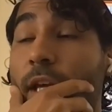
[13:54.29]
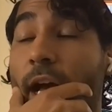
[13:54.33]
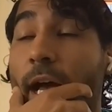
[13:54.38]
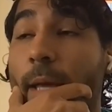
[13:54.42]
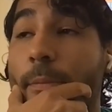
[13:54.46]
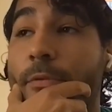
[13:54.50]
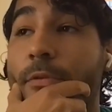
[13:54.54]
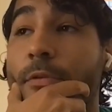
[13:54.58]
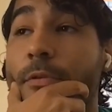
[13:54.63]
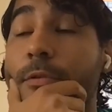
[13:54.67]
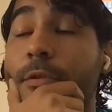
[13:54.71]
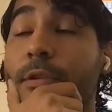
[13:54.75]

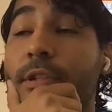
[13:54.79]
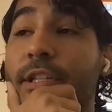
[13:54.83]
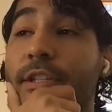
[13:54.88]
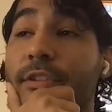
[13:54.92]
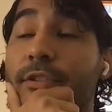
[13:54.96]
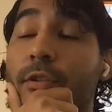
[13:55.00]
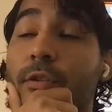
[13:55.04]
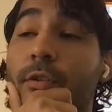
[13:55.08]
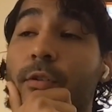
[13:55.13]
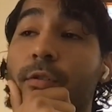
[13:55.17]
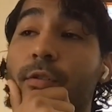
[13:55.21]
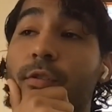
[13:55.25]
Absolutely.
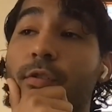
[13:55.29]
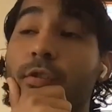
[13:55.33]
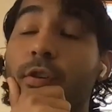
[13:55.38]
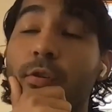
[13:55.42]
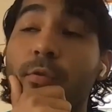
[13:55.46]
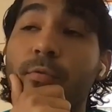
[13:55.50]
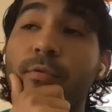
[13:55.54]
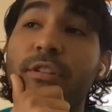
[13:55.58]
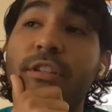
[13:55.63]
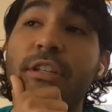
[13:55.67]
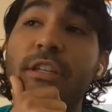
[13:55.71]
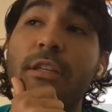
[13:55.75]
So not
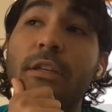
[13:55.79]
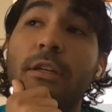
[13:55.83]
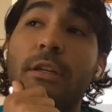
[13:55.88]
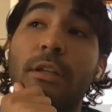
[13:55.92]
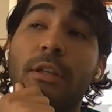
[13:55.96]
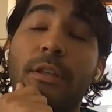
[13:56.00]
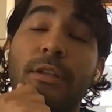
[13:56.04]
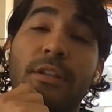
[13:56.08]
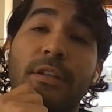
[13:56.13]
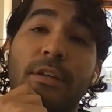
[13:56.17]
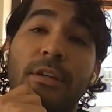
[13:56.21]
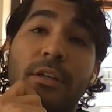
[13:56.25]
only
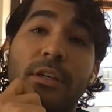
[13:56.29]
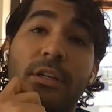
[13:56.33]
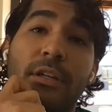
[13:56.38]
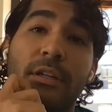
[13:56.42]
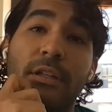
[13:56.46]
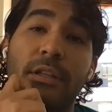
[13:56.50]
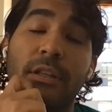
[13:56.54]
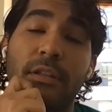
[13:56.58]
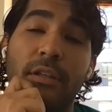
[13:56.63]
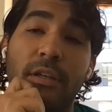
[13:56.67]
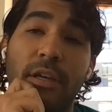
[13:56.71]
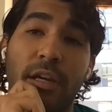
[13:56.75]
the
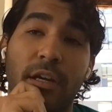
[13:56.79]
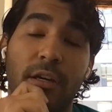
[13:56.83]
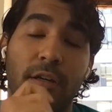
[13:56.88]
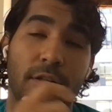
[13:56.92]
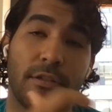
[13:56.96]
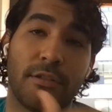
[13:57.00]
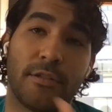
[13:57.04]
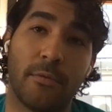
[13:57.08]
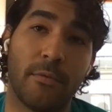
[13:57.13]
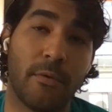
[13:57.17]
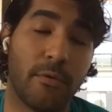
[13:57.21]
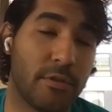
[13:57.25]
the
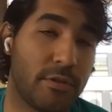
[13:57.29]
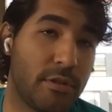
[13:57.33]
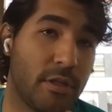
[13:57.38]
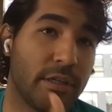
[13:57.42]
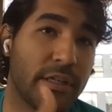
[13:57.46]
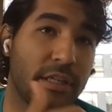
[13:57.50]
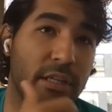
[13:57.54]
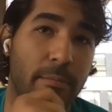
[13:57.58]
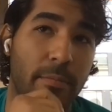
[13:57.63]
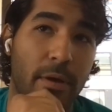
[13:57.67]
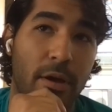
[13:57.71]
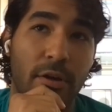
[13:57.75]
errors that we were
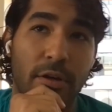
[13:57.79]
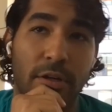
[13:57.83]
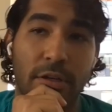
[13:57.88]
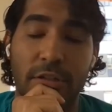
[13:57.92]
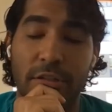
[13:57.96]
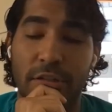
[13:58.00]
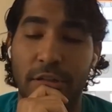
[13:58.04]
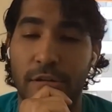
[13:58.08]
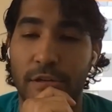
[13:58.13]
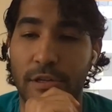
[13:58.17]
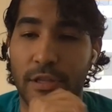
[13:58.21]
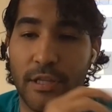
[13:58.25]
talking about
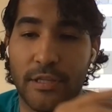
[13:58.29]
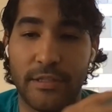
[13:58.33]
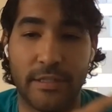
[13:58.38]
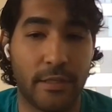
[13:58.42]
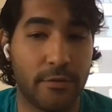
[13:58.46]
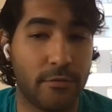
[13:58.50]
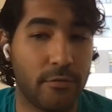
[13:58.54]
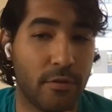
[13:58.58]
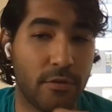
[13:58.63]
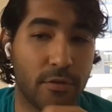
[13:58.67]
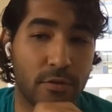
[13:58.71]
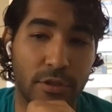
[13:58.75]
earlier, the
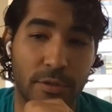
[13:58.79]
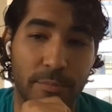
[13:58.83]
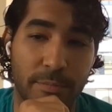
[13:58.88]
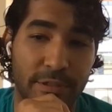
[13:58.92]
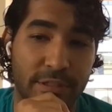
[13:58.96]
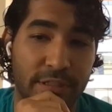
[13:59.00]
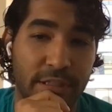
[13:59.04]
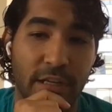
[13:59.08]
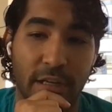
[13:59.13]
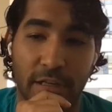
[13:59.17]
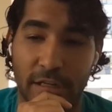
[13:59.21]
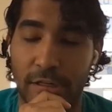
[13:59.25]
10 to 30
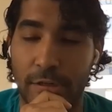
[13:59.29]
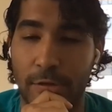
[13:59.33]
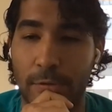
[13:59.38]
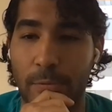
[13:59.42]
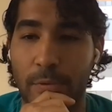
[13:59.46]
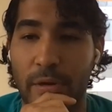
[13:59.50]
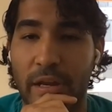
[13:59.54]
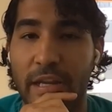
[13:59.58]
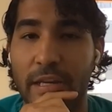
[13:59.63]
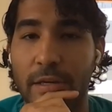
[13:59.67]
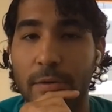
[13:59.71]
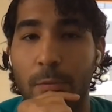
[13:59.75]
percent error
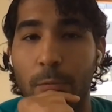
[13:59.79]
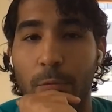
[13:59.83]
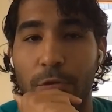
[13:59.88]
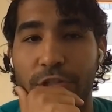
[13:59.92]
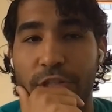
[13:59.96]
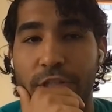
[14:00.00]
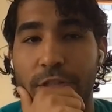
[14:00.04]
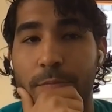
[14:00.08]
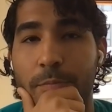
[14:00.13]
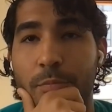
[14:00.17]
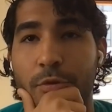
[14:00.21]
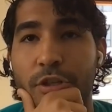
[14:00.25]
rate,
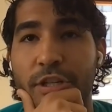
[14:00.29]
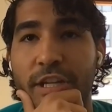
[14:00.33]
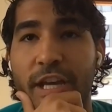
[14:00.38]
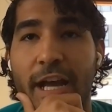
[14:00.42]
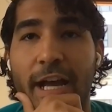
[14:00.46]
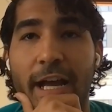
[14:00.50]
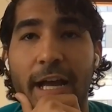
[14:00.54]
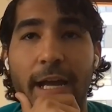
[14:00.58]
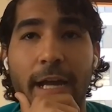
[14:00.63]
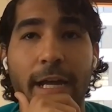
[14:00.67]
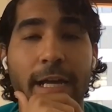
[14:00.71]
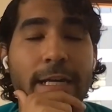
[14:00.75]
which is pretty
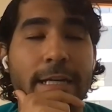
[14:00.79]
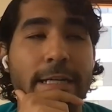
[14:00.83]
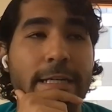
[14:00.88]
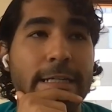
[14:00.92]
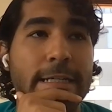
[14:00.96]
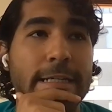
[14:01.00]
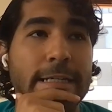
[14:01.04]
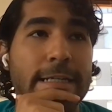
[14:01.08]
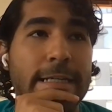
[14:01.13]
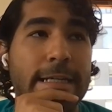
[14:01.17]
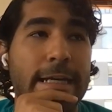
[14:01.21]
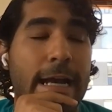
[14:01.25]
high.
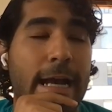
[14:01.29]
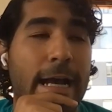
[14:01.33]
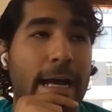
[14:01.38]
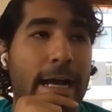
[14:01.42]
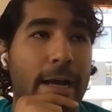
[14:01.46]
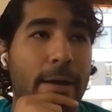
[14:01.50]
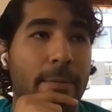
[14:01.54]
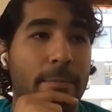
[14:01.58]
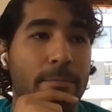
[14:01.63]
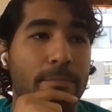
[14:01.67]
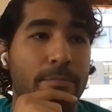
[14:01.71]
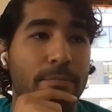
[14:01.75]
Yeah.
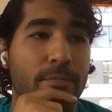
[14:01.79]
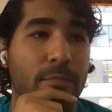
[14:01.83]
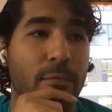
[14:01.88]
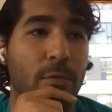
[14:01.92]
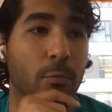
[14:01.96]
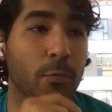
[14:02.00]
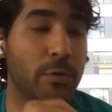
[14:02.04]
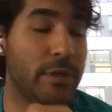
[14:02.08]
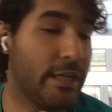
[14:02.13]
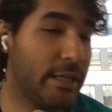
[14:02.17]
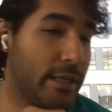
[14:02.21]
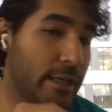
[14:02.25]
Um,
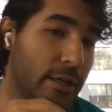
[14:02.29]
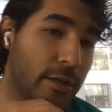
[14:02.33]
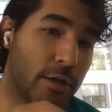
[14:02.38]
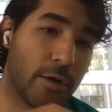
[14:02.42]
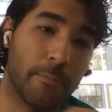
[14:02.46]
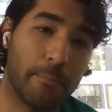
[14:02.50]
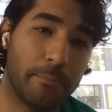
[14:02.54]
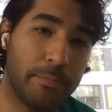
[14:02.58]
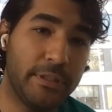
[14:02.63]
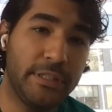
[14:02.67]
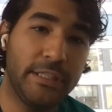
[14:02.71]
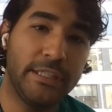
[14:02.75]
we
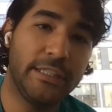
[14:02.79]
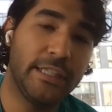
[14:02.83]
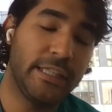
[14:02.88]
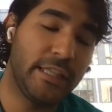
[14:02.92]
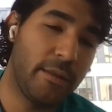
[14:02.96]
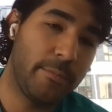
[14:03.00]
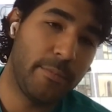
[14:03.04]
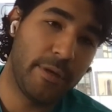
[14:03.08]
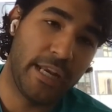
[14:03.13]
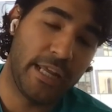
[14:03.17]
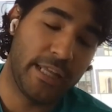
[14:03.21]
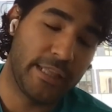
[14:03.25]
completely
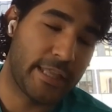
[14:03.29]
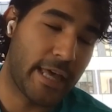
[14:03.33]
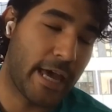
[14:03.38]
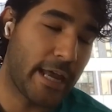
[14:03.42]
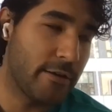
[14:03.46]
eliminate